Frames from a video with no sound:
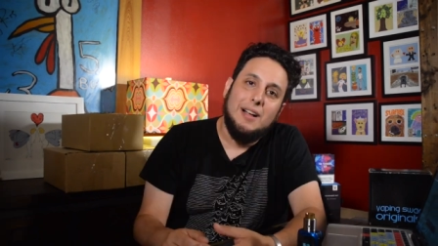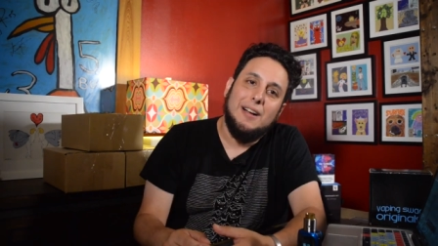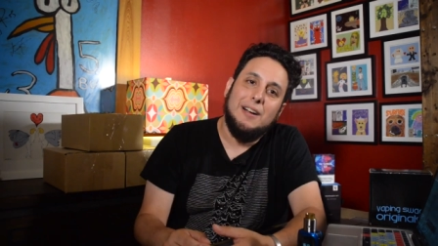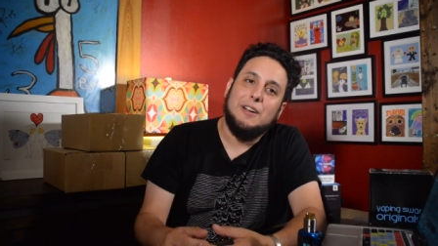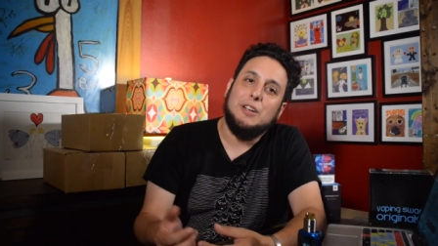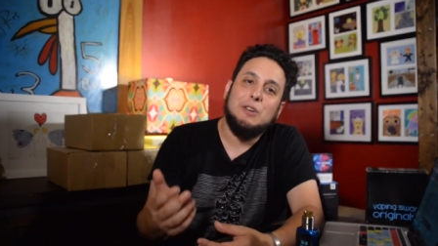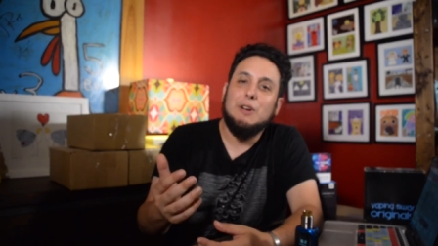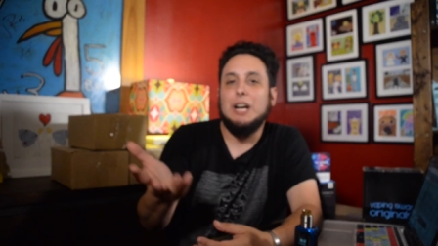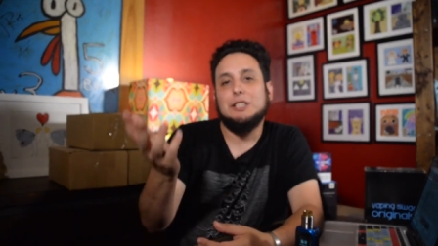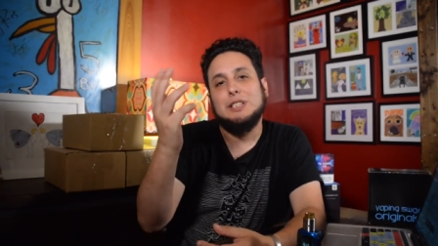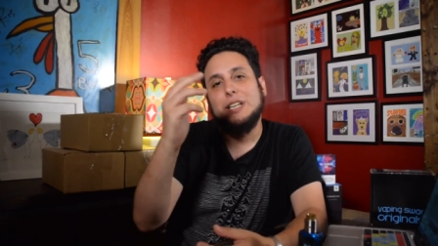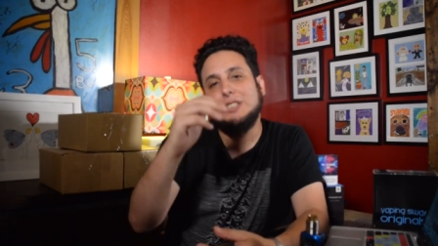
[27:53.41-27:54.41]
Uh,
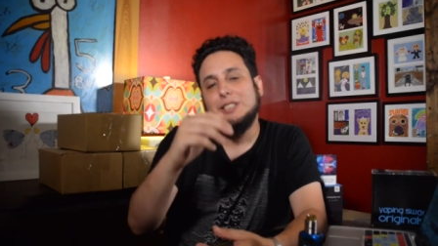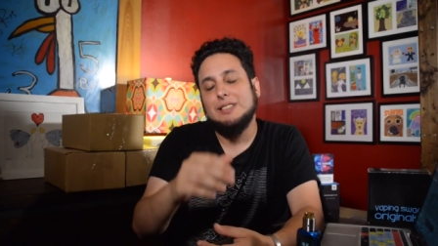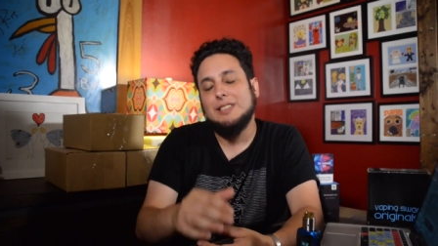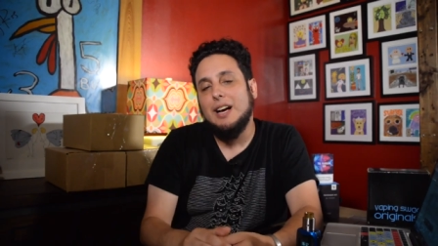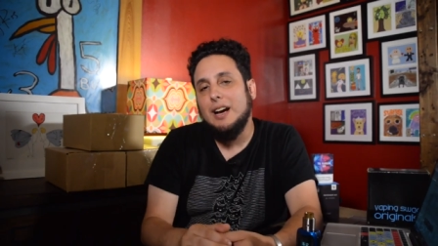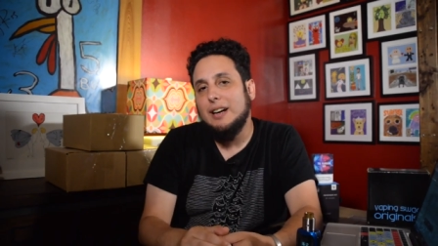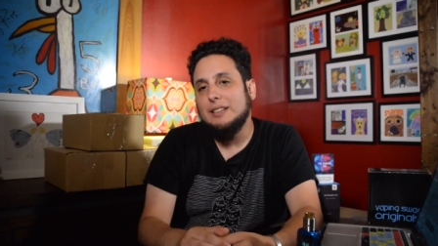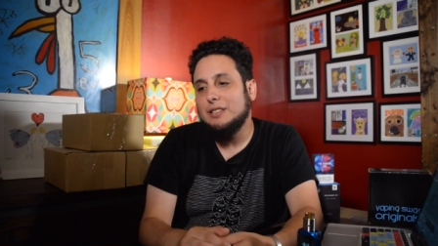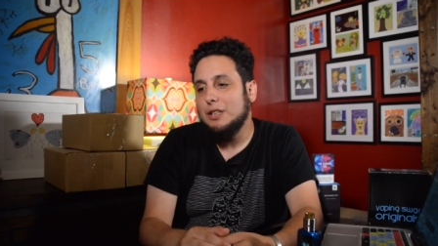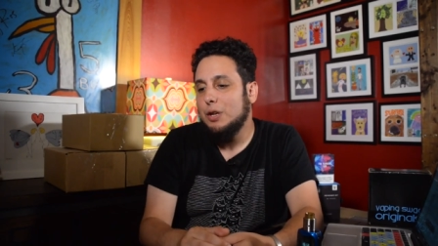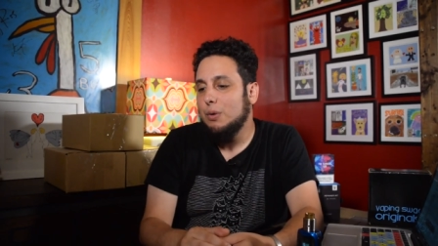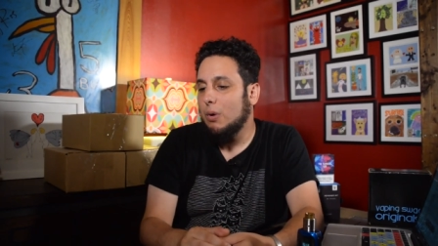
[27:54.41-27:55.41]
congratulations,
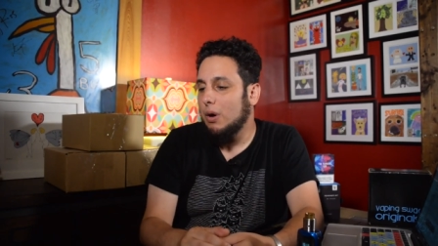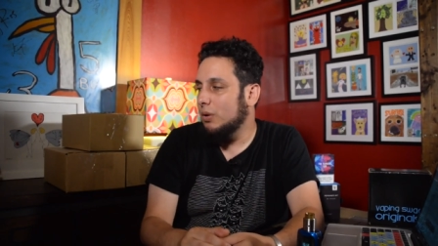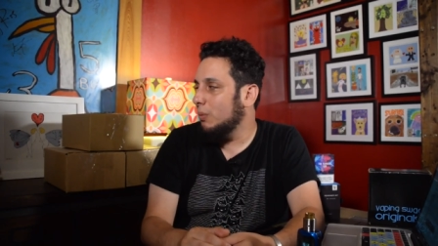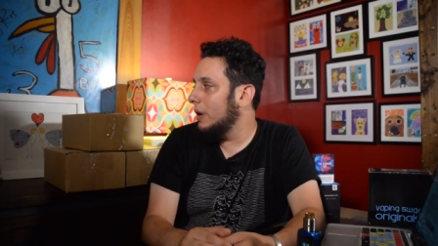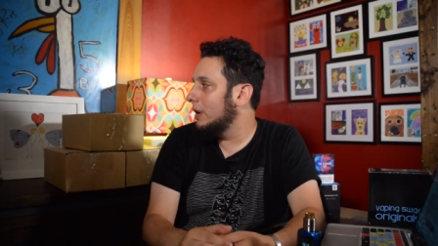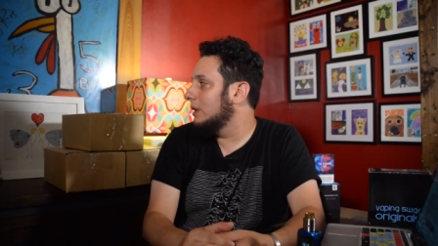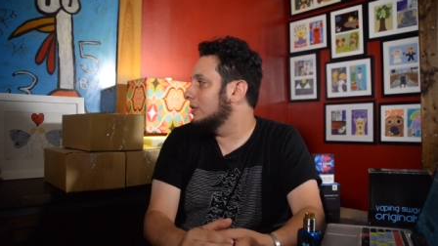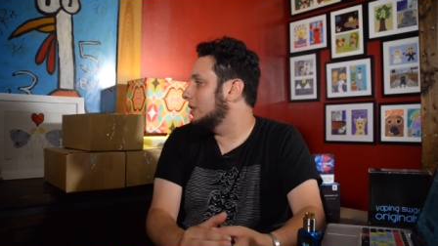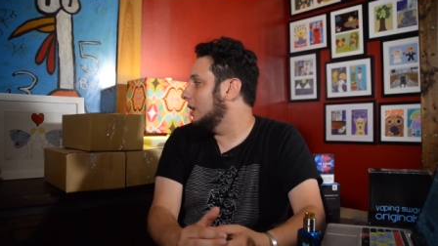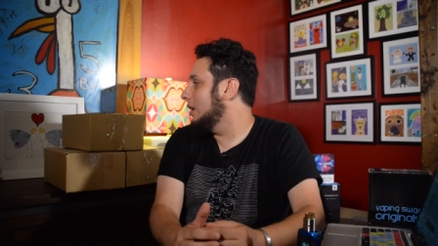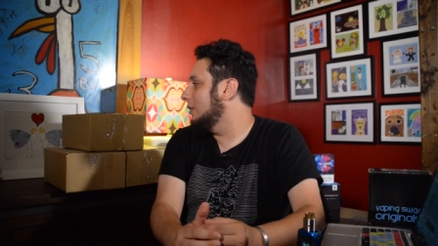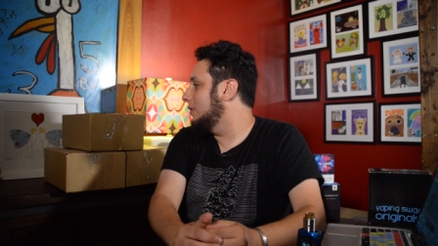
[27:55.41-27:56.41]
guys. You are the winners
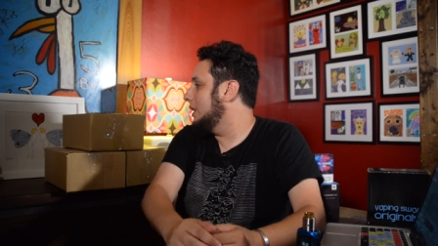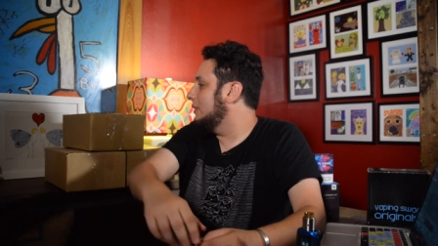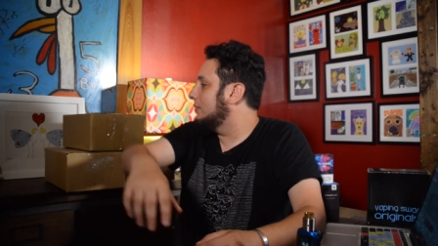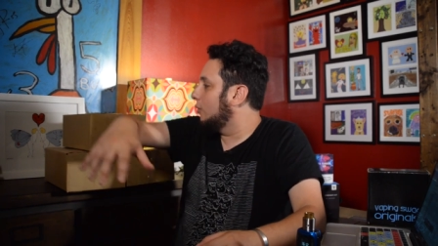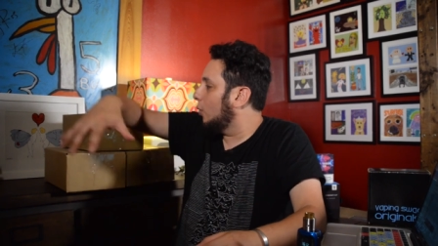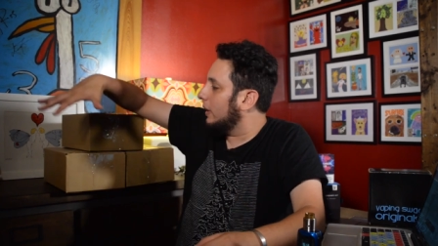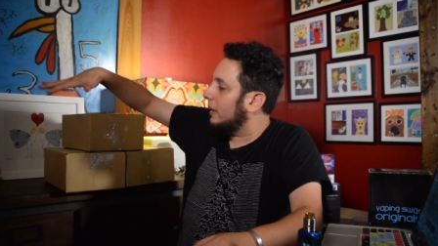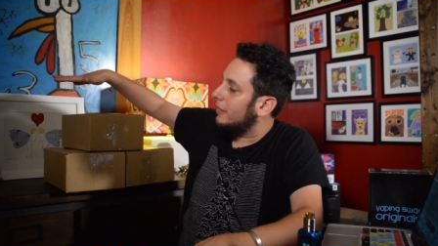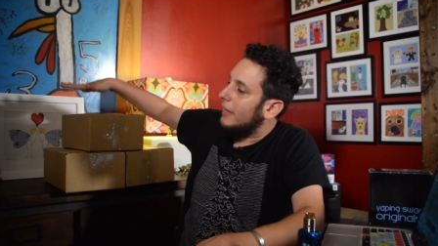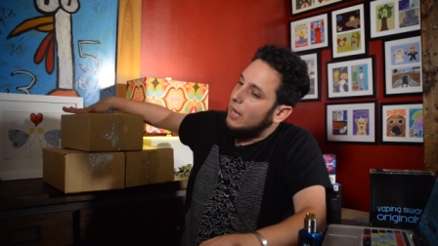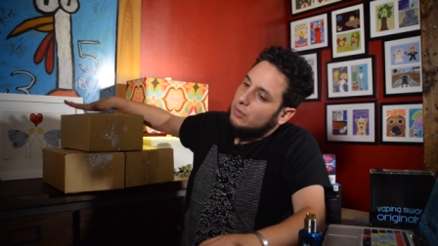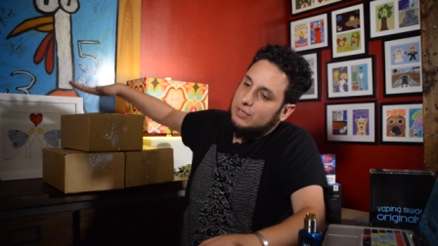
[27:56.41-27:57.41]
of the forty
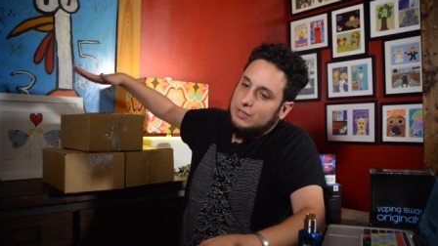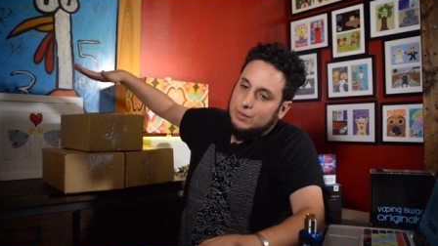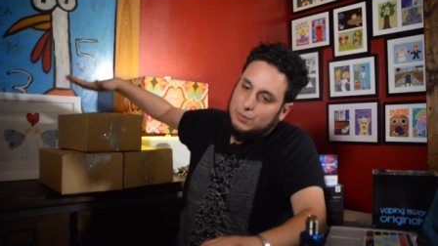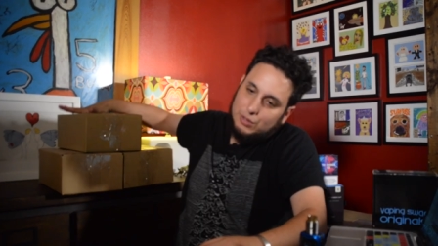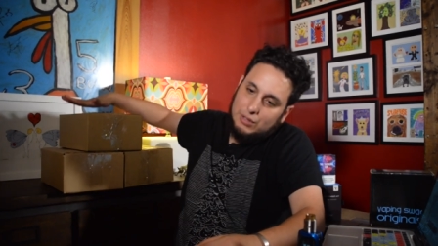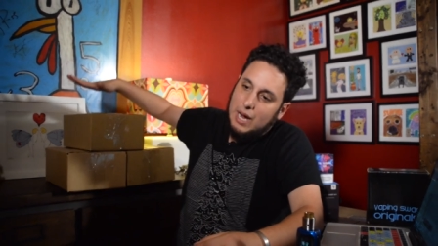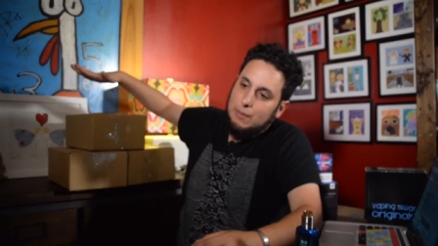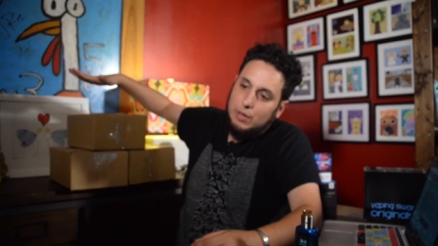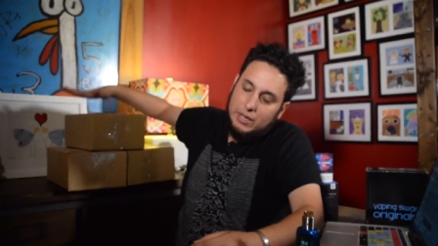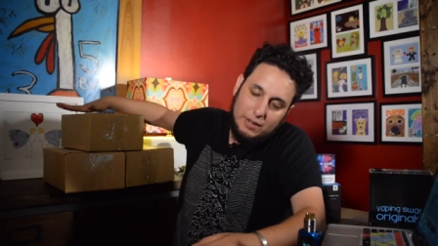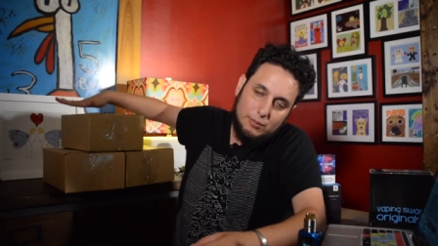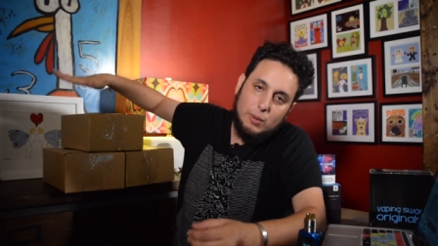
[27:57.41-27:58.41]
thousand
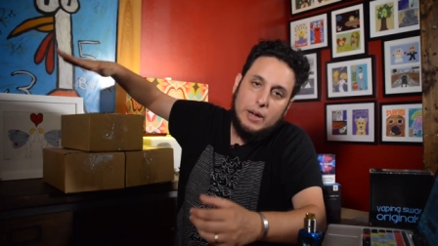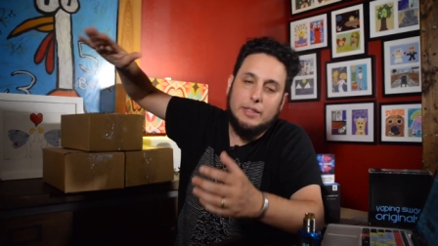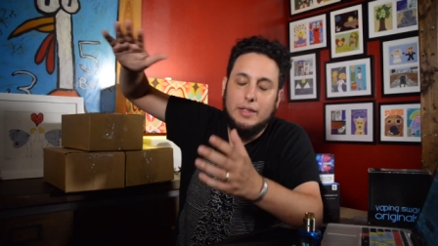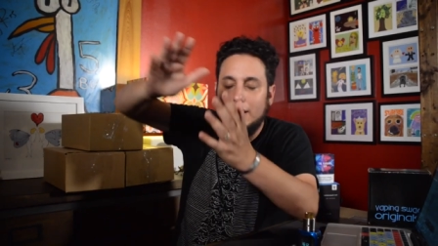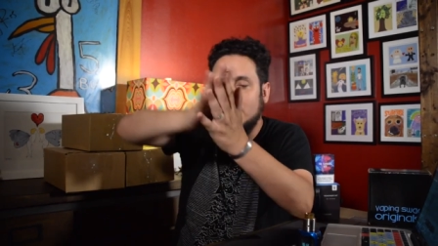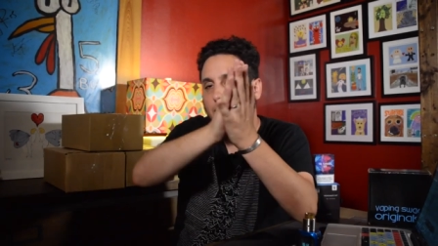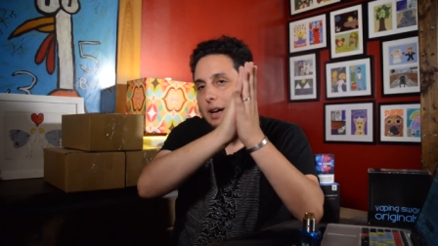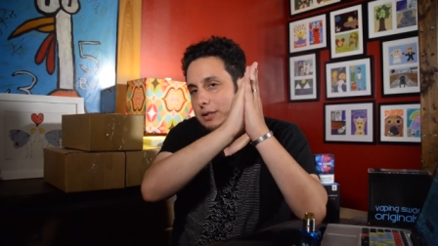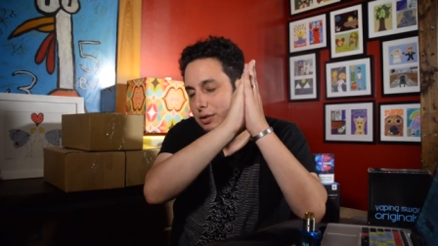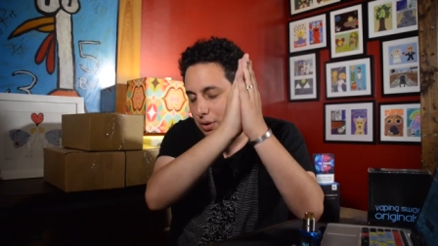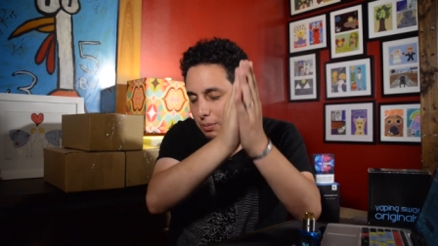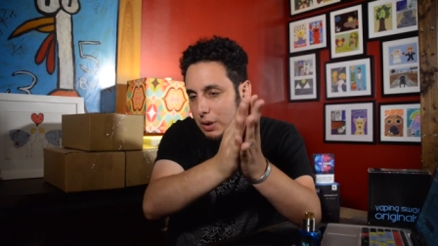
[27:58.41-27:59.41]
subscriber giveaway. Thank you
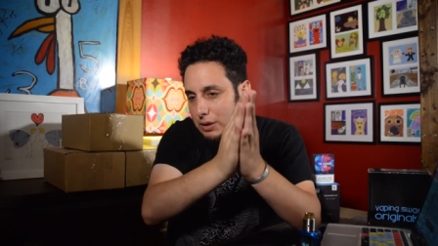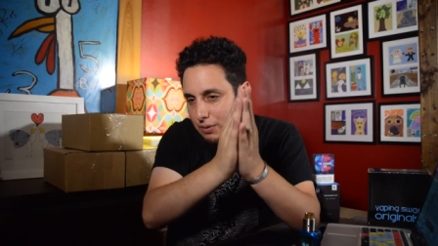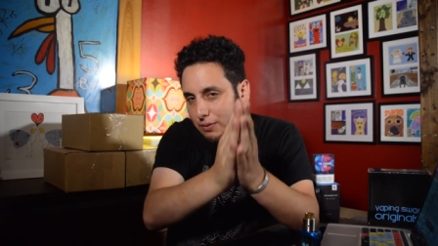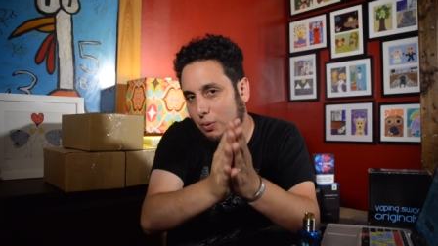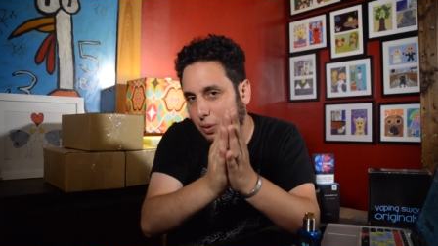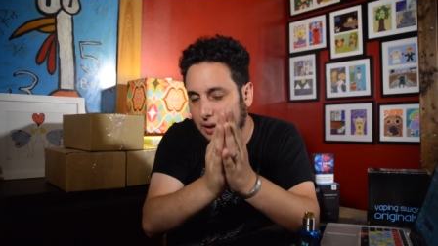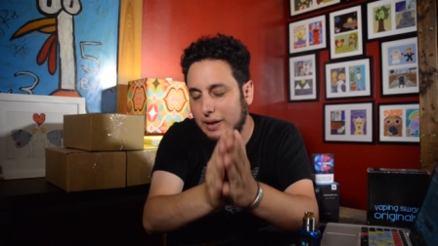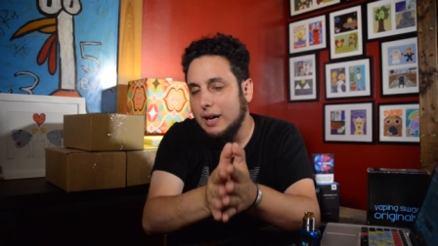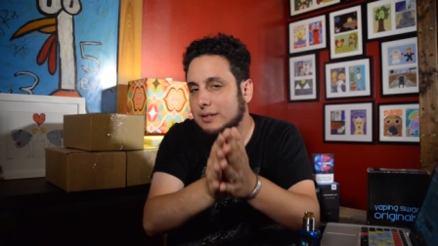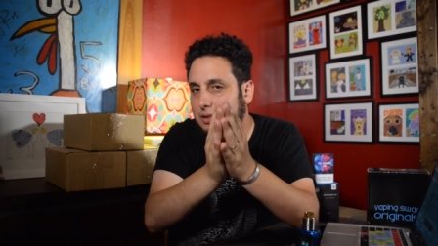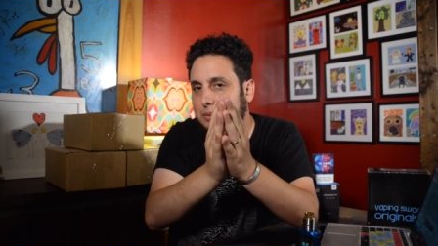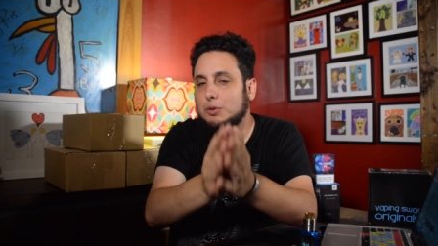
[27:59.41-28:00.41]
guys so much for forty
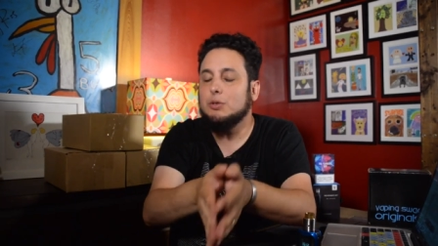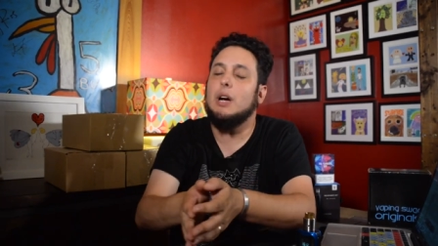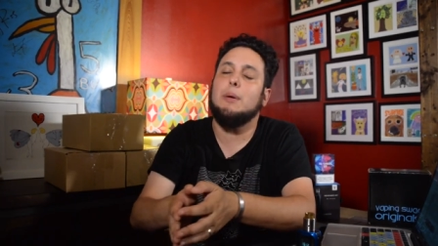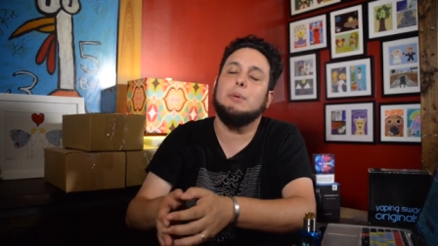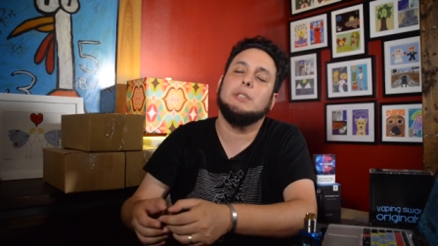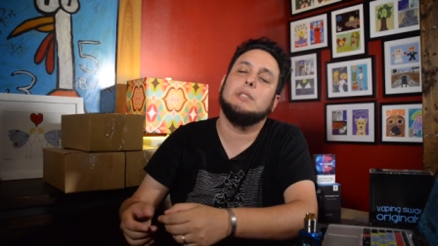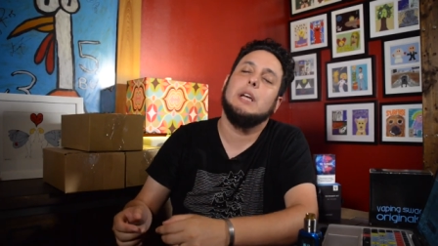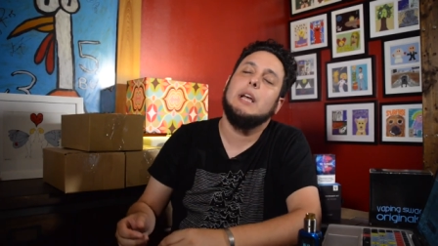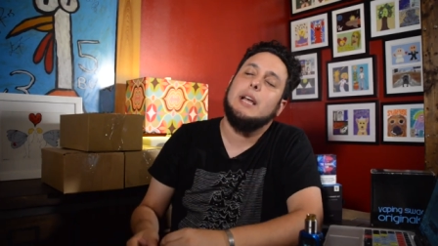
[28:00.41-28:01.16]
thousand subscribers.